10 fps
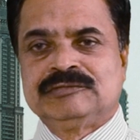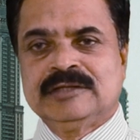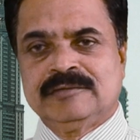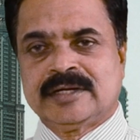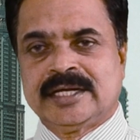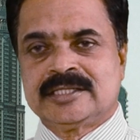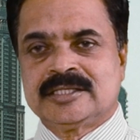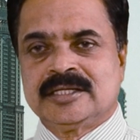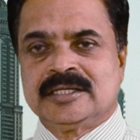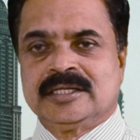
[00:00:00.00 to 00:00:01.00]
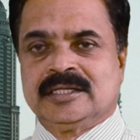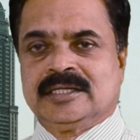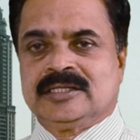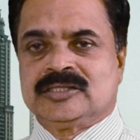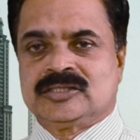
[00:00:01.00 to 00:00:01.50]
favorite
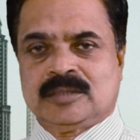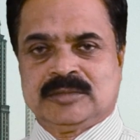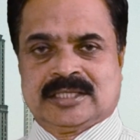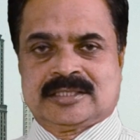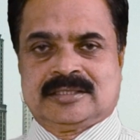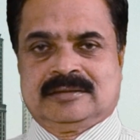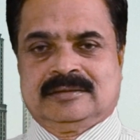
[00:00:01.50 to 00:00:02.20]
subject,